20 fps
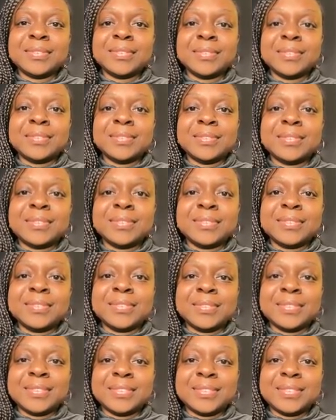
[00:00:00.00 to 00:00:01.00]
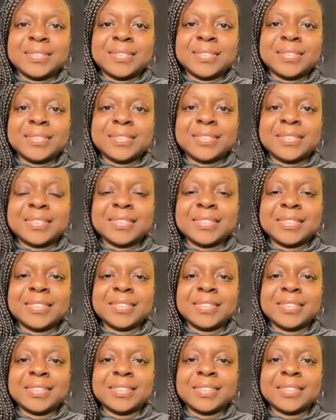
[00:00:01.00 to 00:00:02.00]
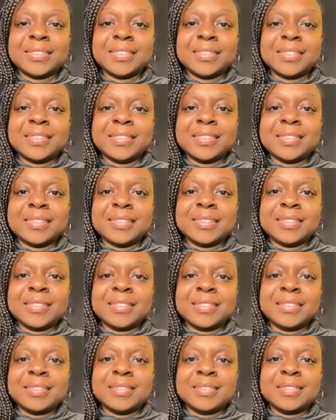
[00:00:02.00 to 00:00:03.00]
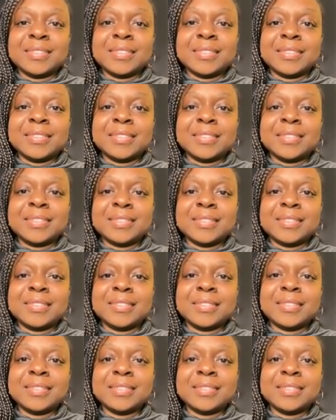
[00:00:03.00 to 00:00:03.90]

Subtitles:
[no speech]